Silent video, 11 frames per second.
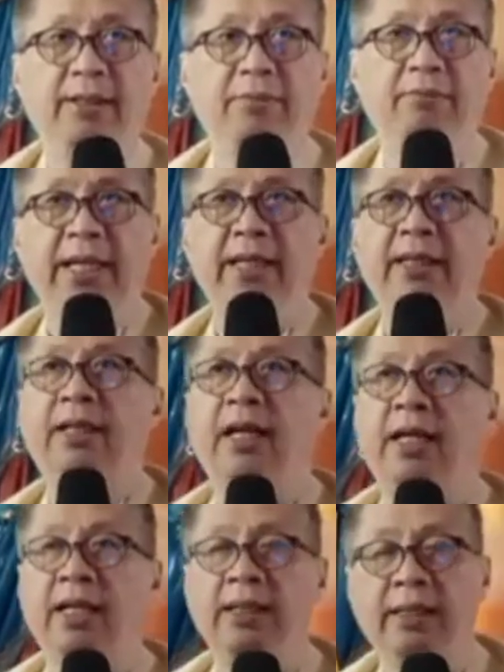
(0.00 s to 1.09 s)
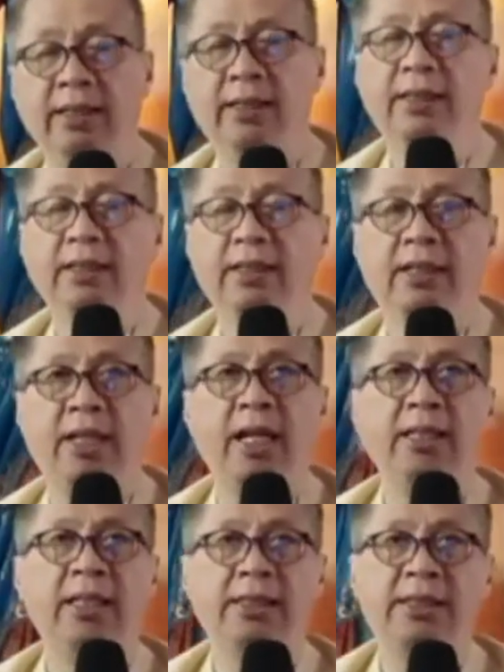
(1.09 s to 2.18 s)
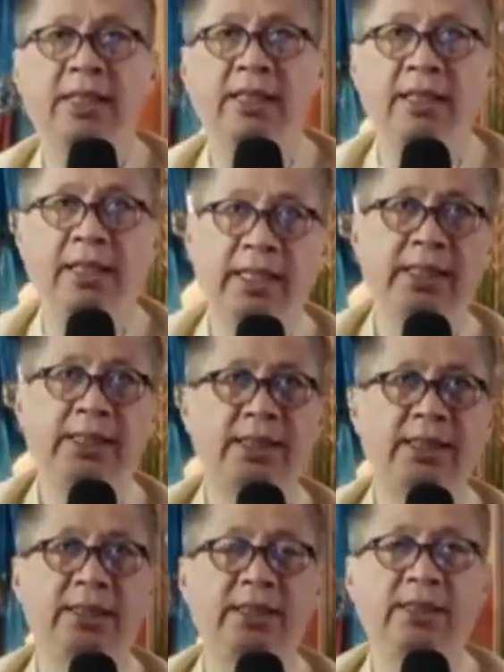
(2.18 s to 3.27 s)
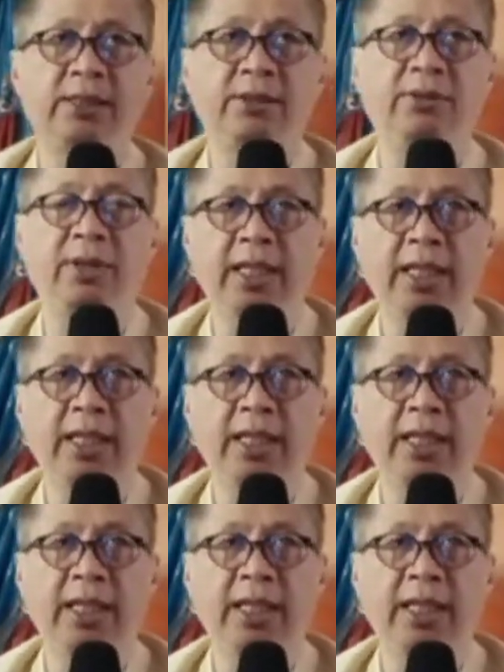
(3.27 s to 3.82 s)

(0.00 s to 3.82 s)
May God grant us the grace to